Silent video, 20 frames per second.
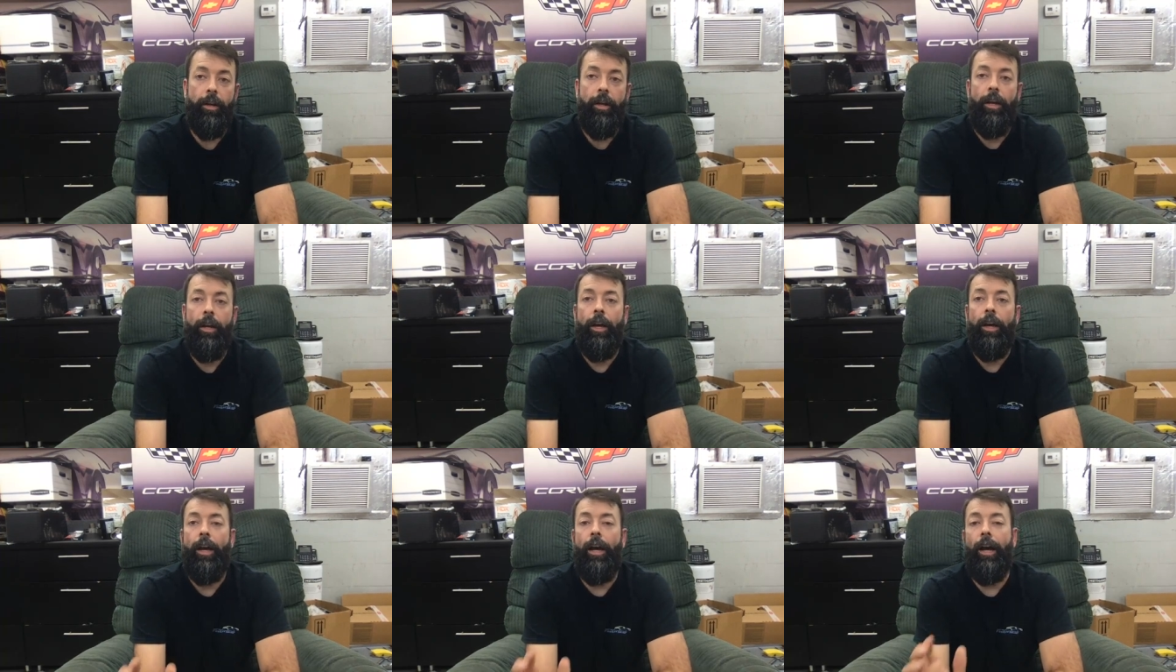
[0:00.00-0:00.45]

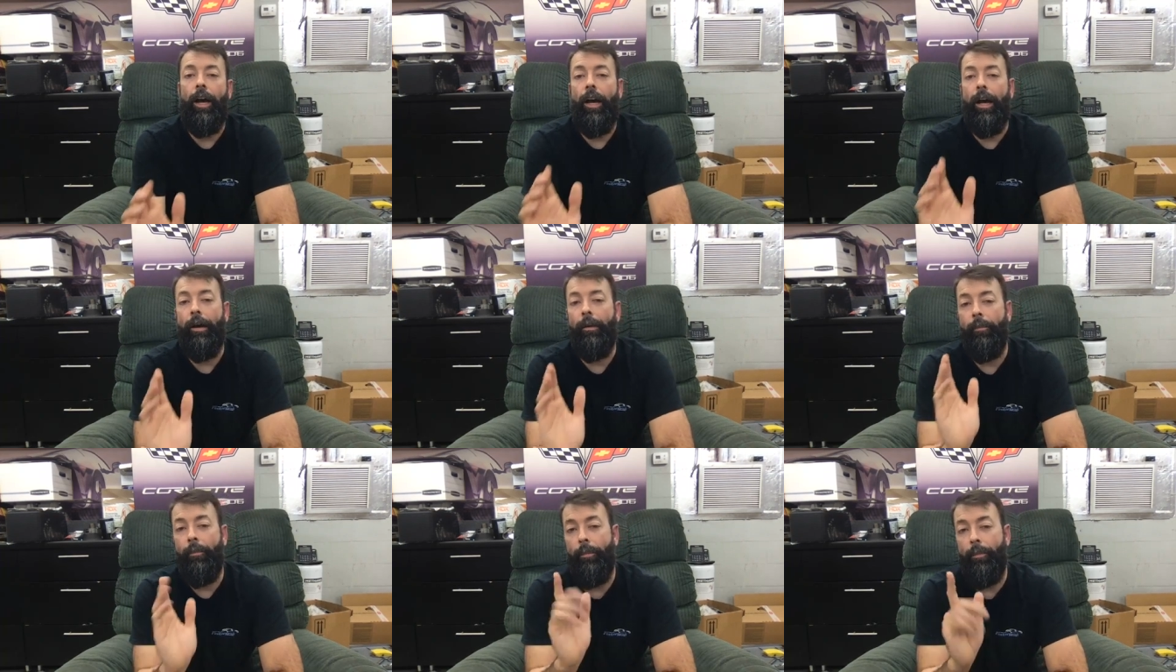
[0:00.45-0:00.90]

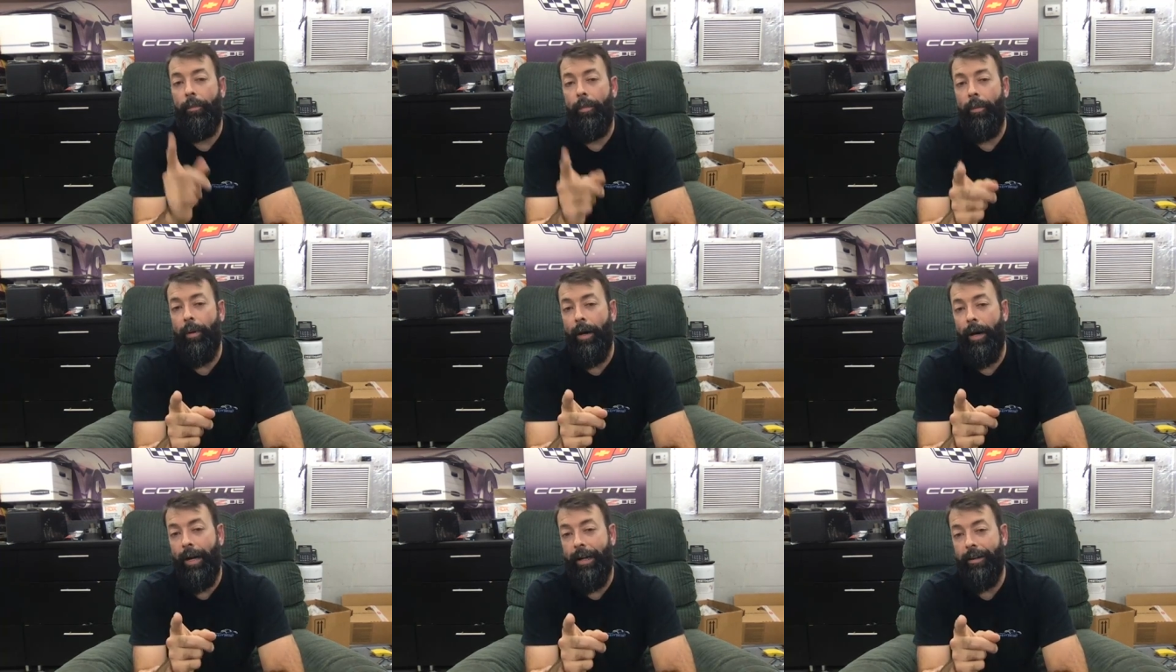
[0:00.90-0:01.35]

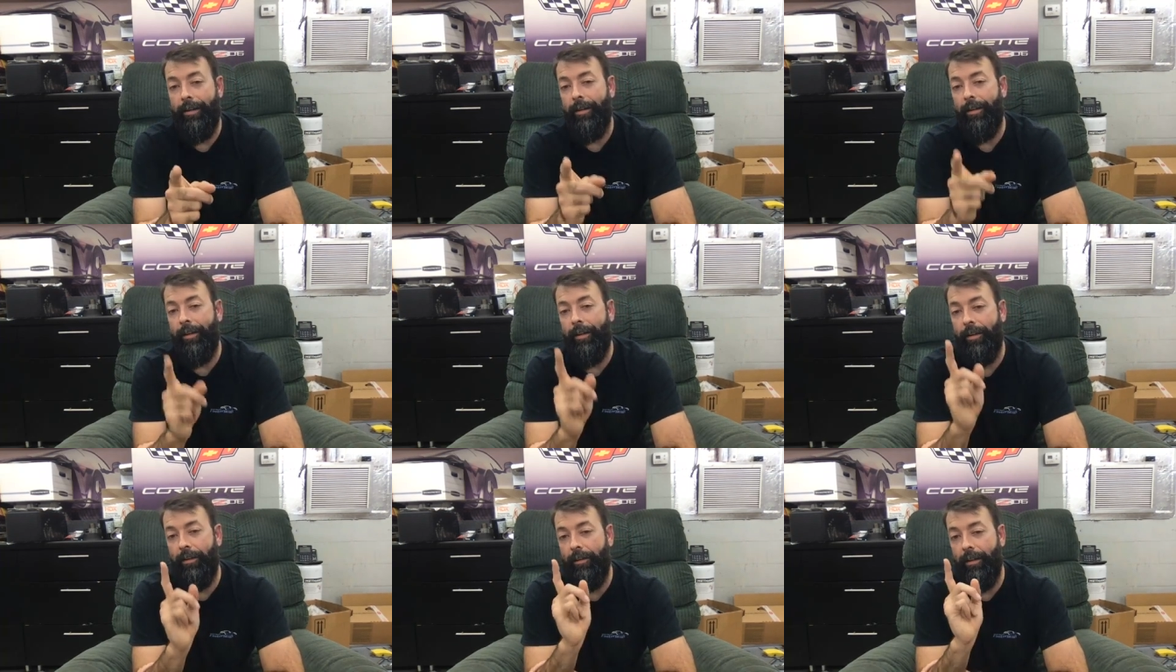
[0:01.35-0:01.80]
but
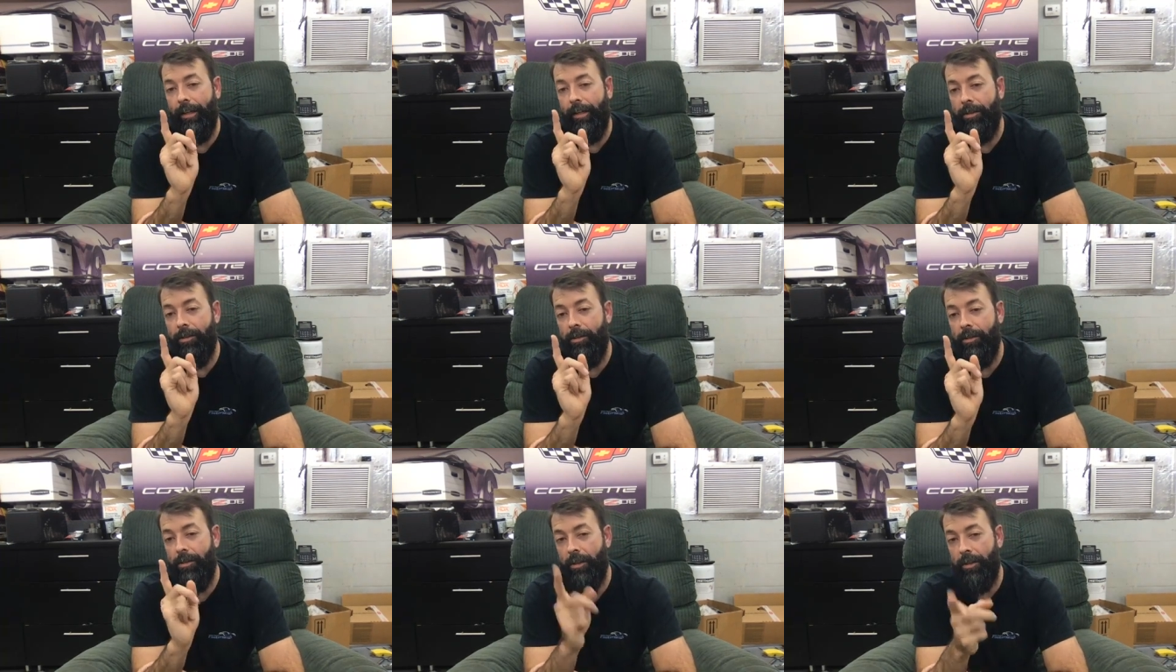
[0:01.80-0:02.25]

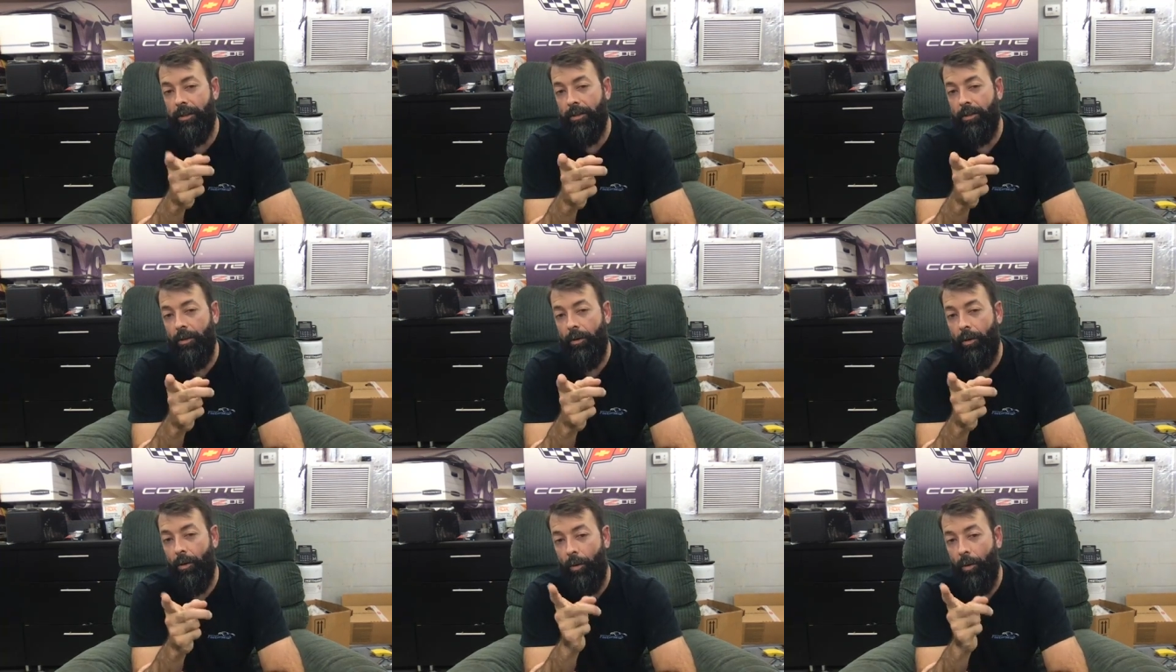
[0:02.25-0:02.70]
let's just
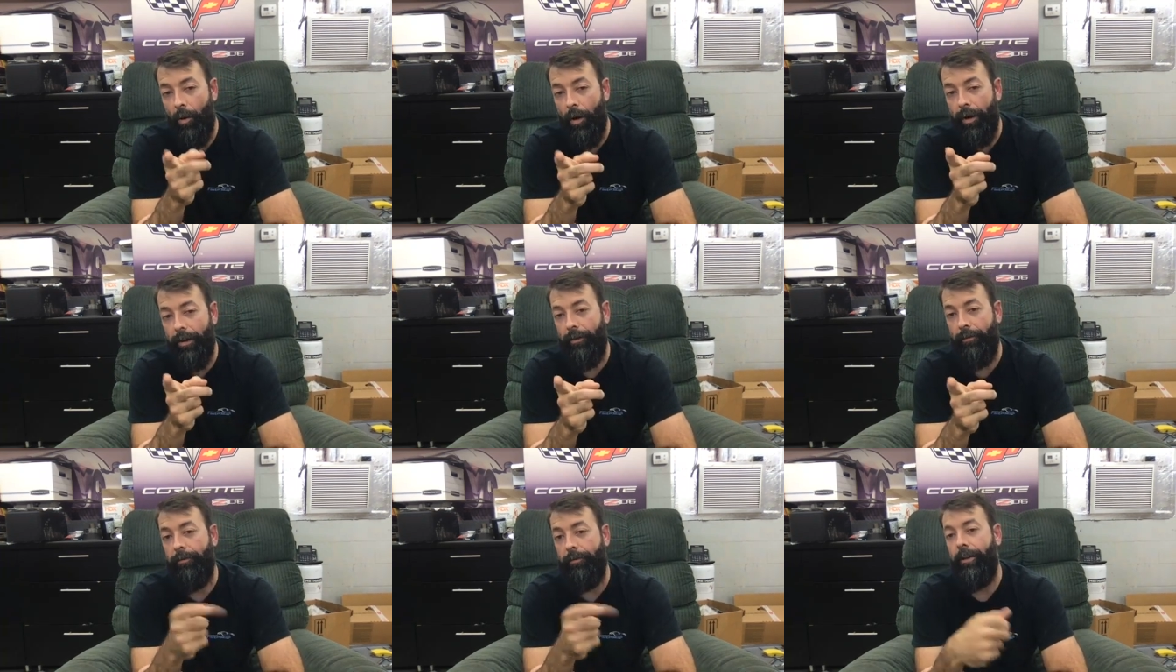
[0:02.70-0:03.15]

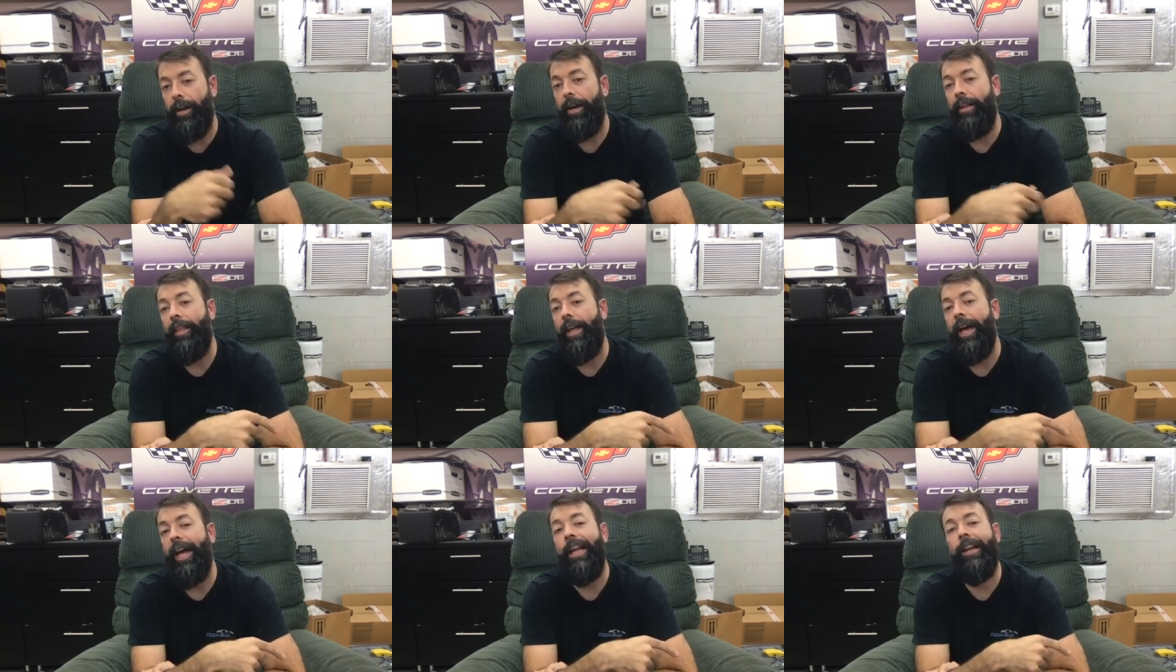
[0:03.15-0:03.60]
quantify
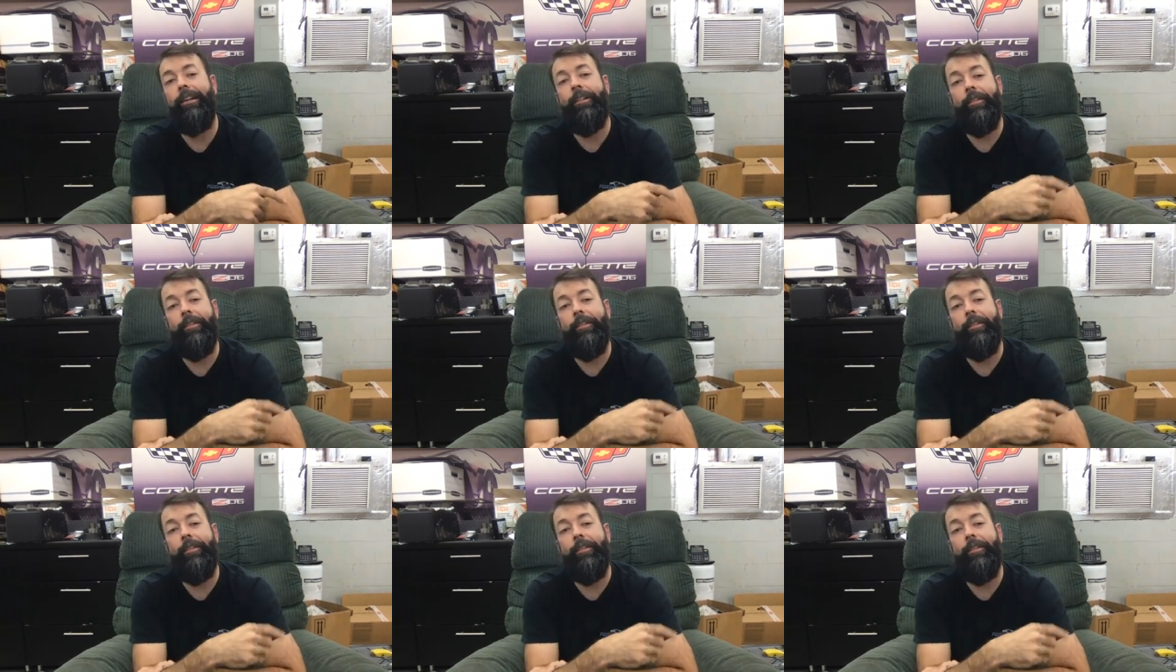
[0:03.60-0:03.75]
that.